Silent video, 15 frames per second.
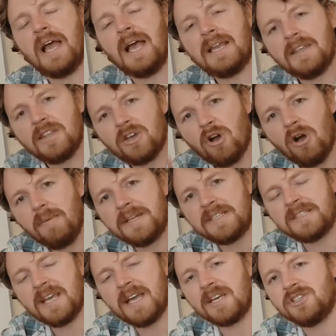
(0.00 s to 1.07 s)
And in the
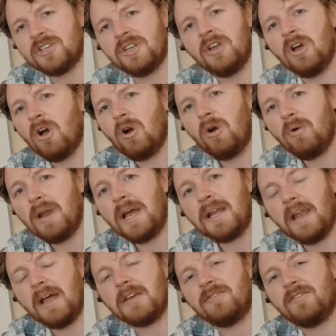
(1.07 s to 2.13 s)
comments section, all I'd
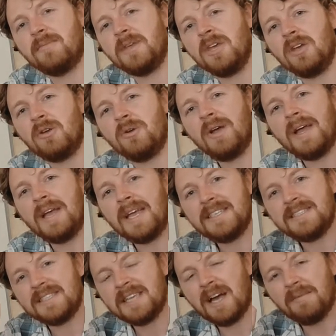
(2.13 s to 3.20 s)
like from you
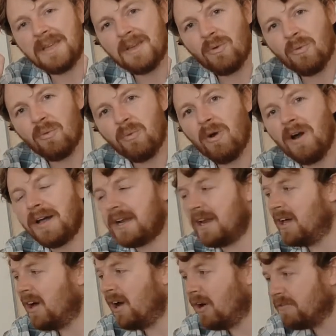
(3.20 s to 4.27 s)
is to tell me
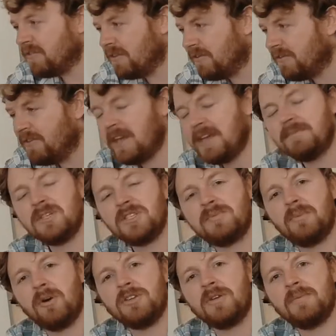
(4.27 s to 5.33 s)
one of the famous
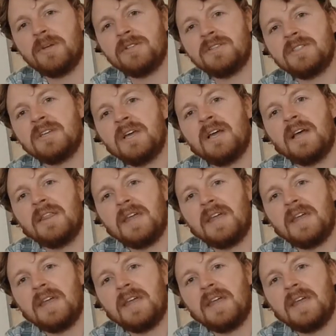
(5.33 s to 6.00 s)
monuments